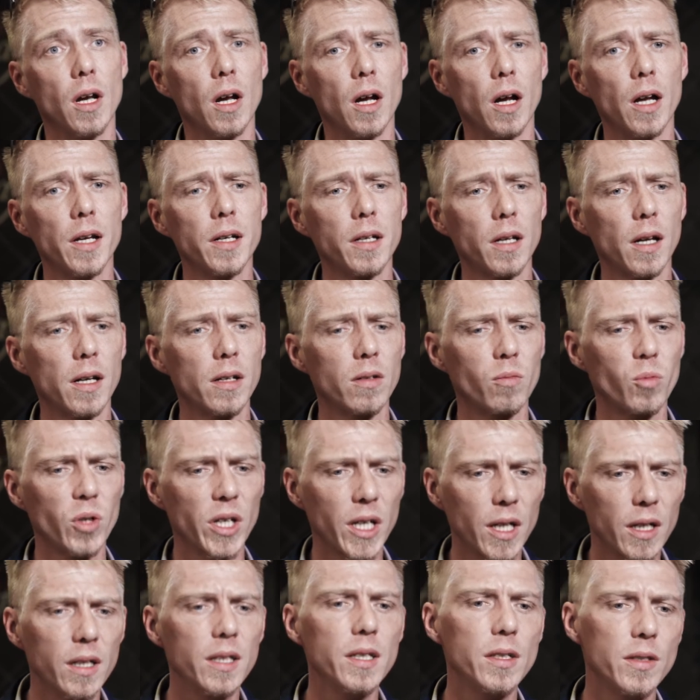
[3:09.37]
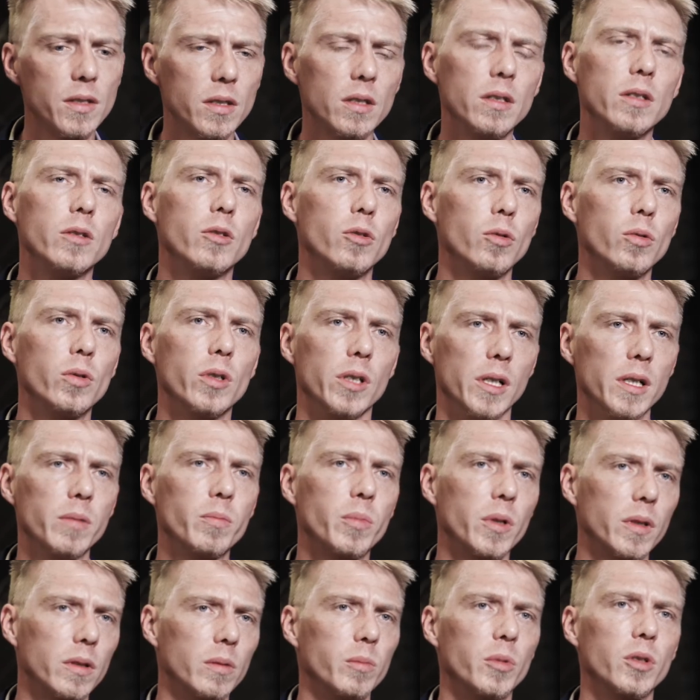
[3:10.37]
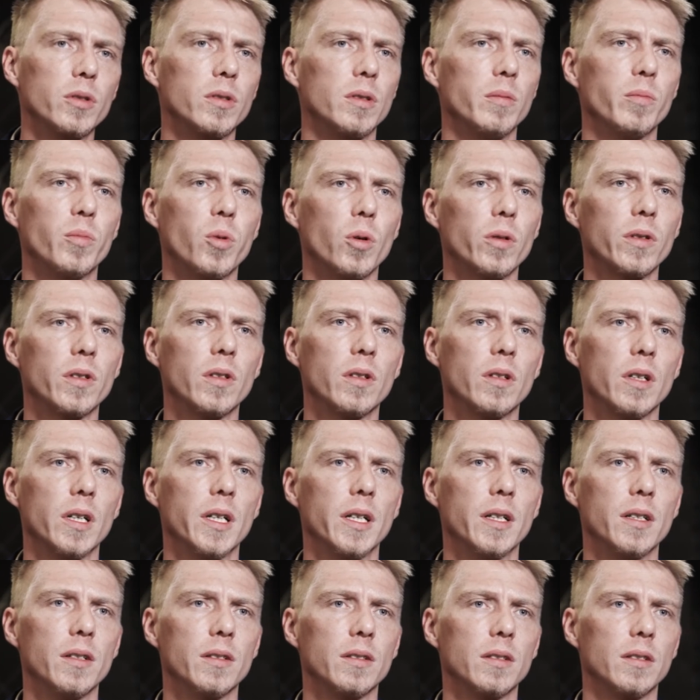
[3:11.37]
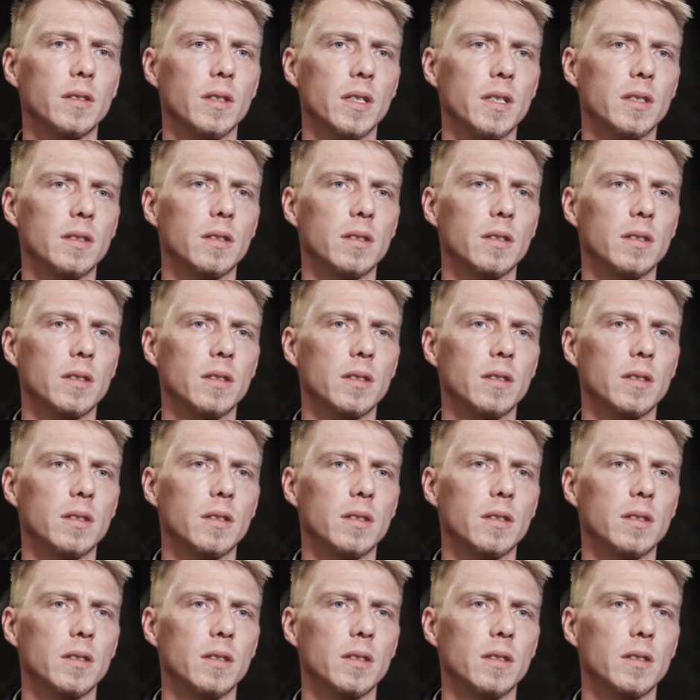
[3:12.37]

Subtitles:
And we can easily do that, but the most important thing is